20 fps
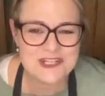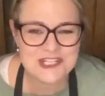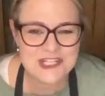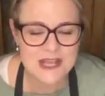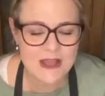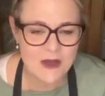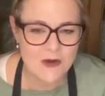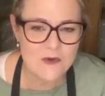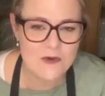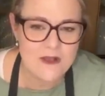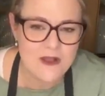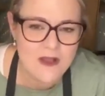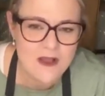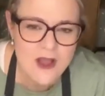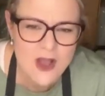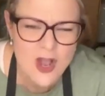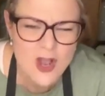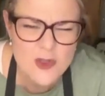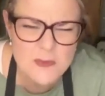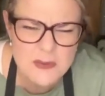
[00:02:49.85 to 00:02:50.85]
Michelle.
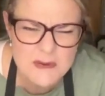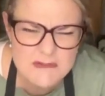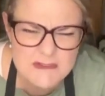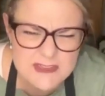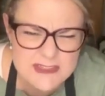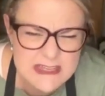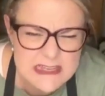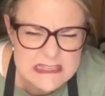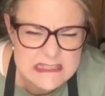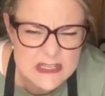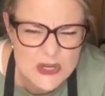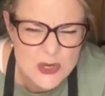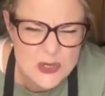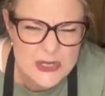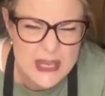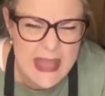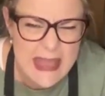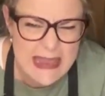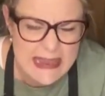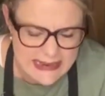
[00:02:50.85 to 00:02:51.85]
Hope everything's
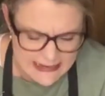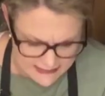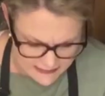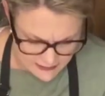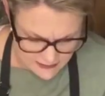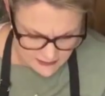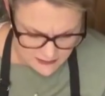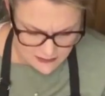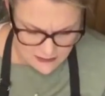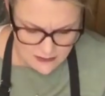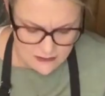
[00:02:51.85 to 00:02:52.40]
okay.